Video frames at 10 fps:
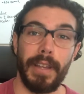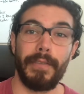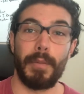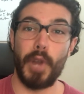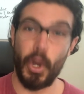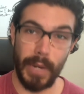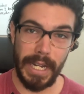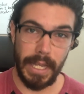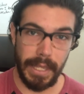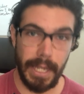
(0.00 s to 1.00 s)
from knowing
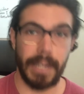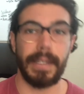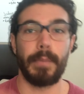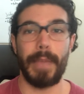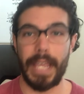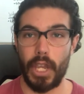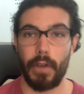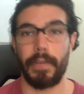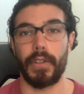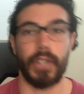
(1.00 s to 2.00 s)
nothing to making
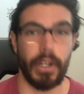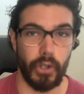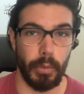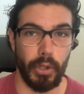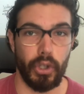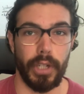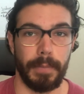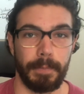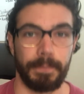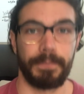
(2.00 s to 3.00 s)
your first
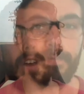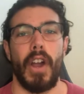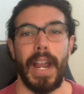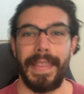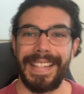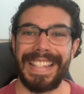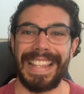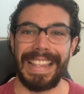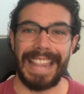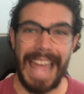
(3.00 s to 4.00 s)
contribution. All right, this is
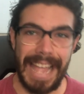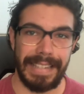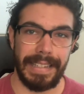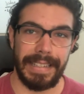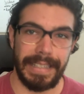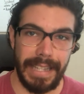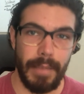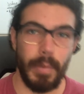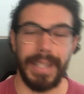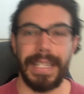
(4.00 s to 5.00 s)
the last
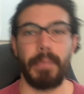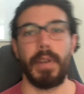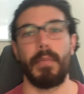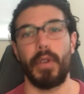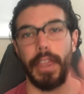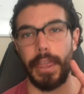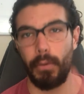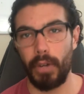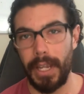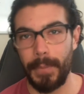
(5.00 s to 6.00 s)
tip. Tip number
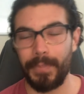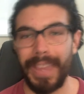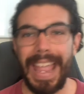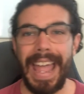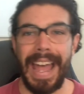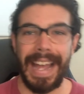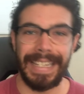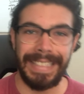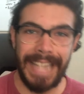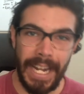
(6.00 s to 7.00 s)
3,
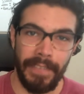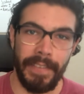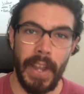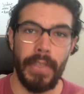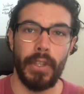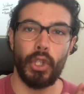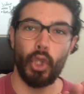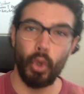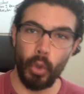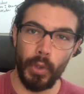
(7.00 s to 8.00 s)
identify the
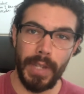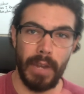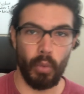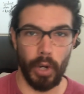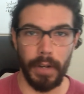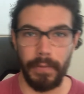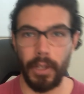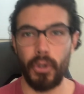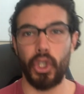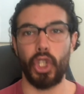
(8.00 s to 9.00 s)
tools and
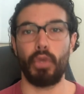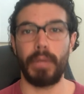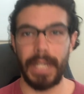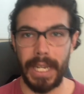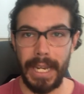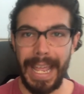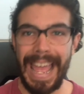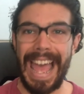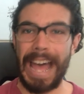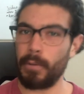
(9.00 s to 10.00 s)
workflows you need
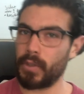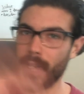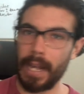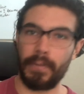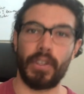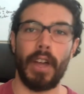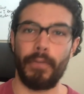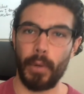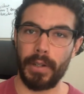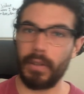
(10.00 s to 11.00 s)
outside of
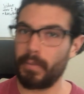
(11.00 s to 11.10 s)
software